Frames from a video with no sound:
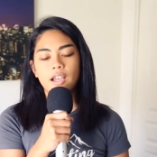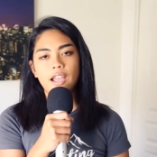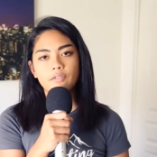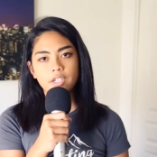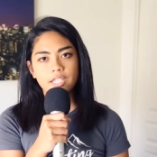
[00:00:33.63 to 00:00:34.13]

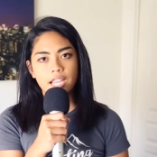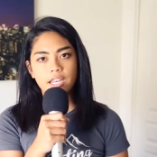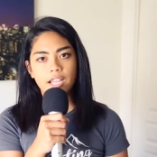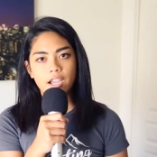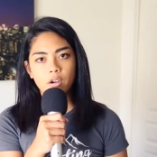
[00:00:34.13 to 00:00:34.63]
every
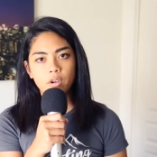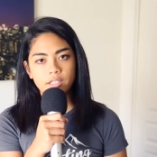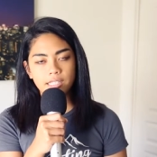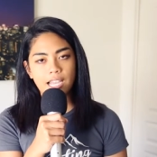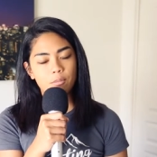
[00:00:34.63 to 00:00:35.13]
day now
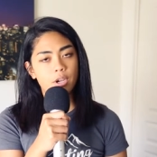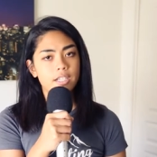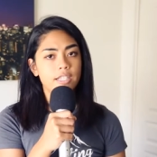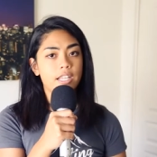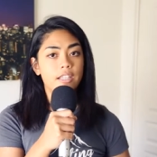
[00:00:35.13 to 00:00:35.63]
on the Lab
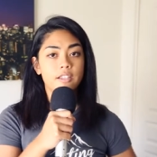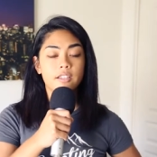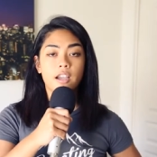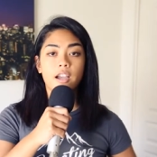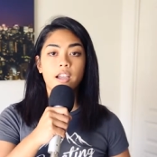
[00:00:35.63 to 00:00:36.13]
Rat
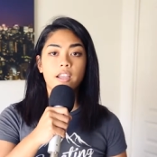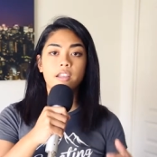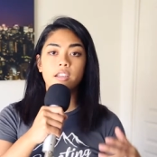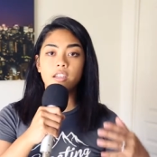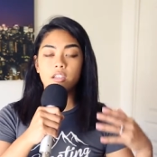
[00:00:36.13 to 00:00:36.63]
Dailies,
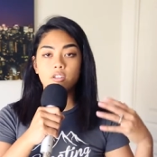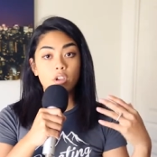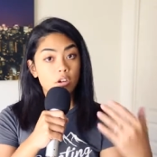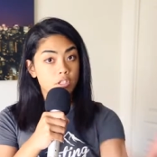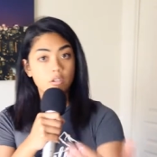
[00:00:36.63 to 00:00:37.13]
I
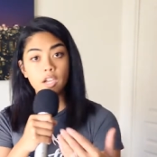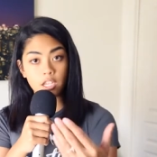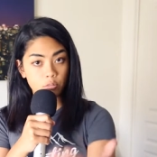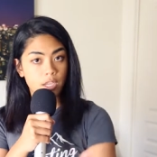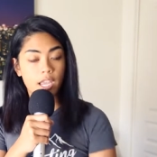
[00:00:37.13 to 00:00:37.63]
talk to you
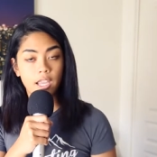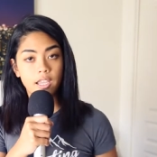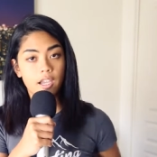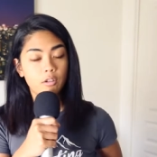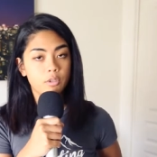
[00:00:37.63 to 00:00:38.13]
guys. We
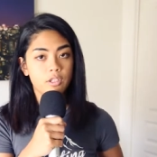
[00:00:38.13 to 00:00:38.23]
hang out.